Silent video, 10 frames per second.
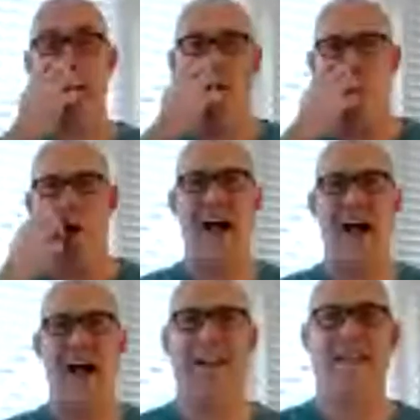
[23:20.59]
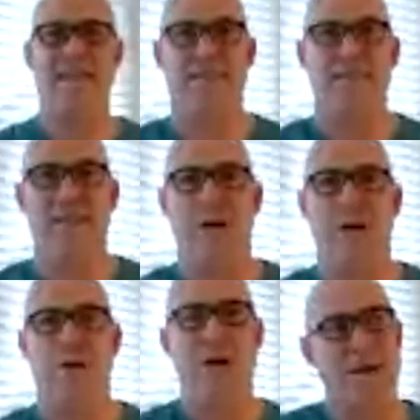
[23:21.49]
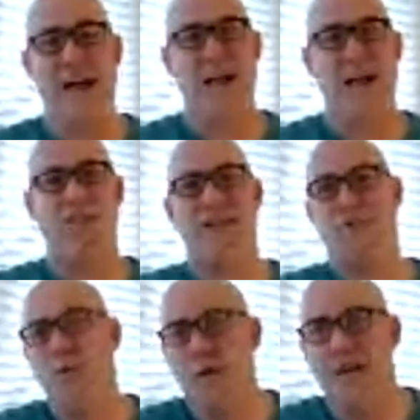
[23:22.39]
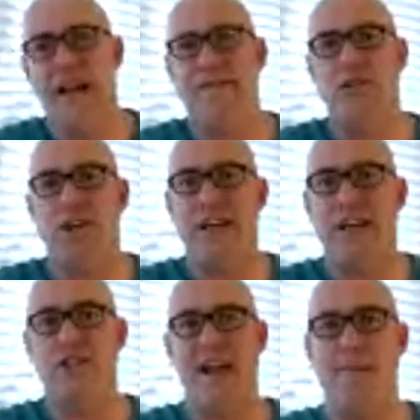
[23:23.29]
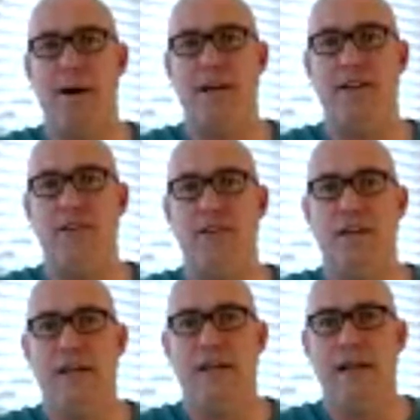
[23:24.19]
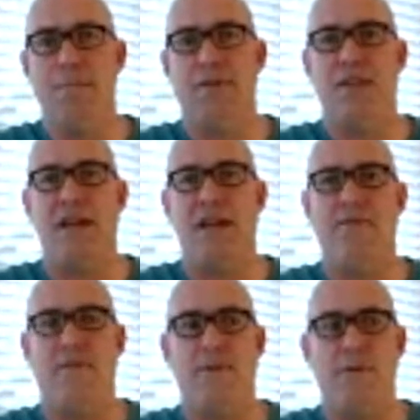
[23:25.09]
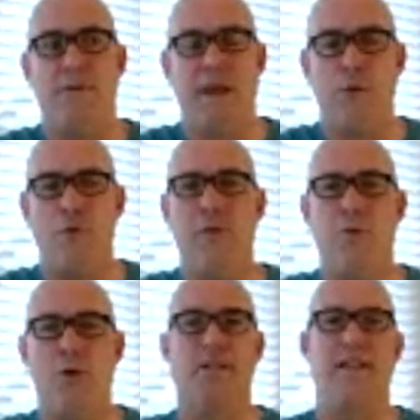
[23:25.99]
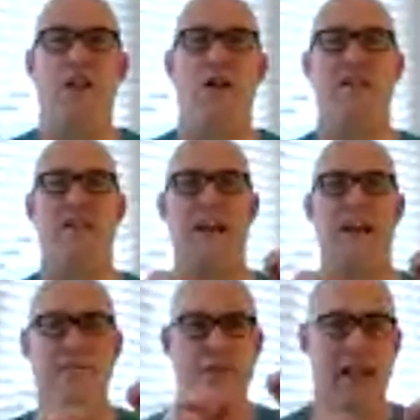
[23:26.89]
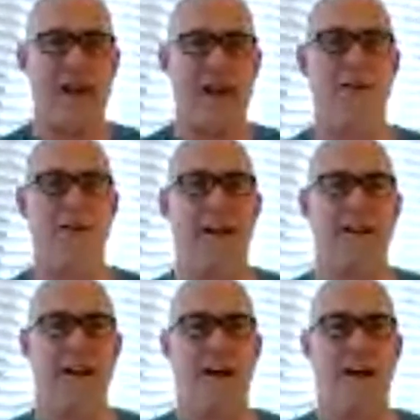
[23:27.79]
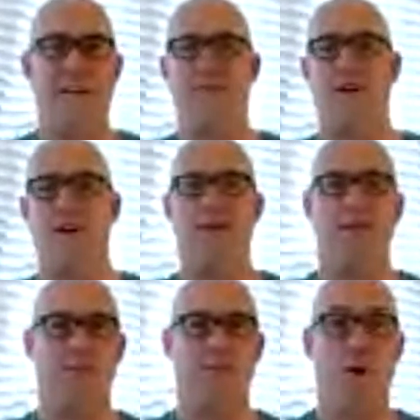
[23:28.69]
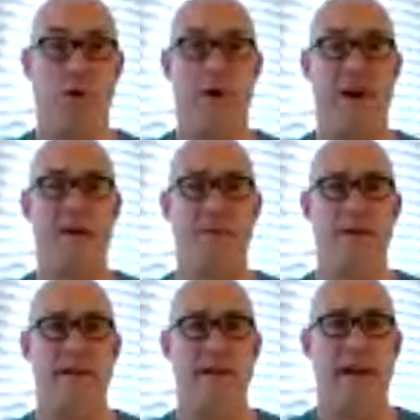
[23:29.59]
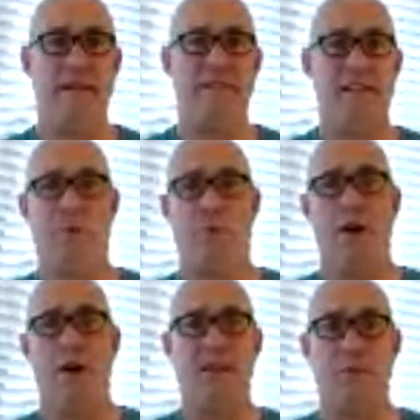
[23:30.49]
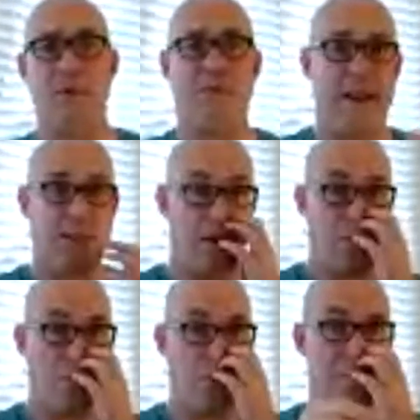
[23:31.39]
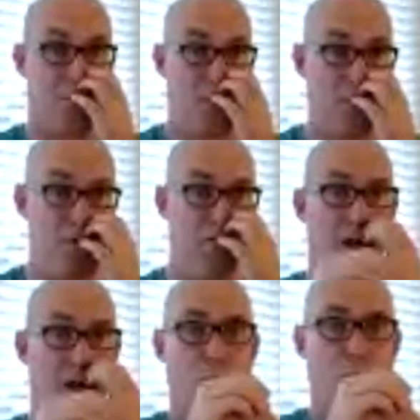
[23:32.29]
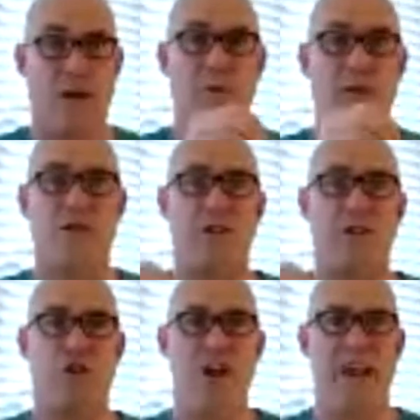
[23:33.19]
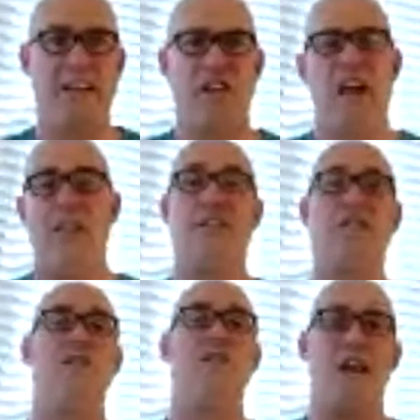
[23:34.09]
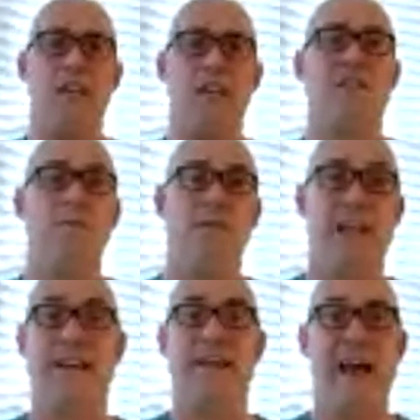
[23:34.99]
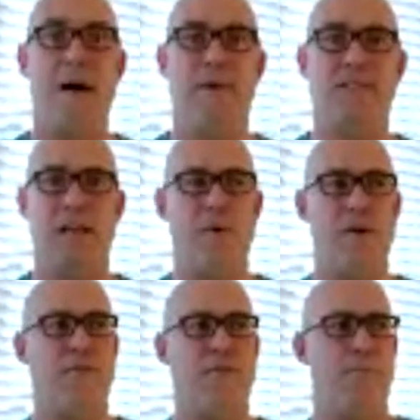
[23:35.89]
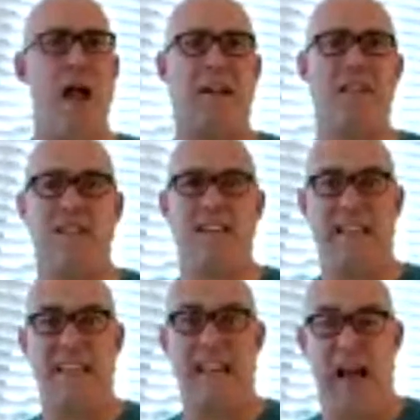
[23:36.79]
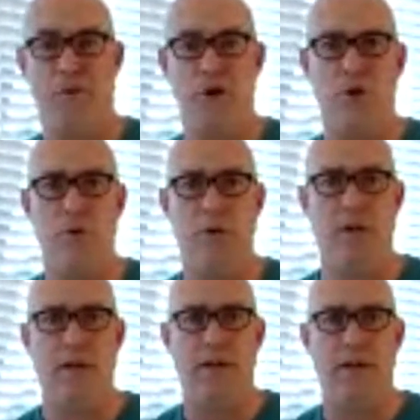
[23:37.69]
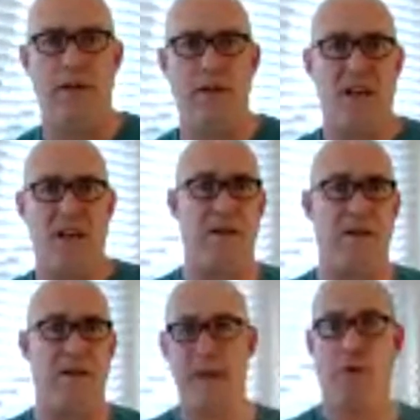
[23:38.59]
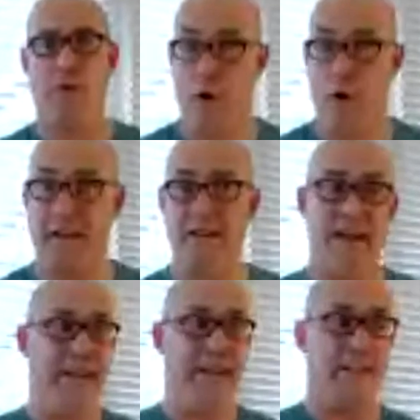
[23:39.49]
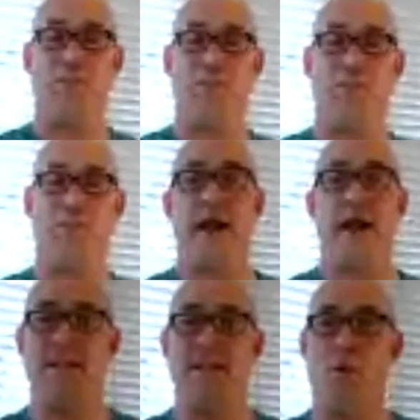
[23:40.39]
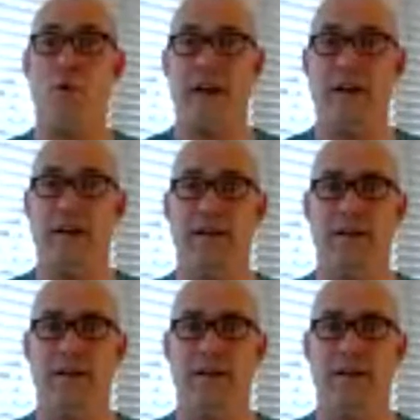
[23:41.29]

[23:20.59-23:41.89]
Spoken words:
Why? Well, a lot of things really haven't changed that much, but they reworked. They looked at every area of the program, and they said, what can we fix? What can we improve? What can we start to change? They started changing some daily habits. They went from practicing in the afternoon. They met with Oregon. They started practicing in the morning.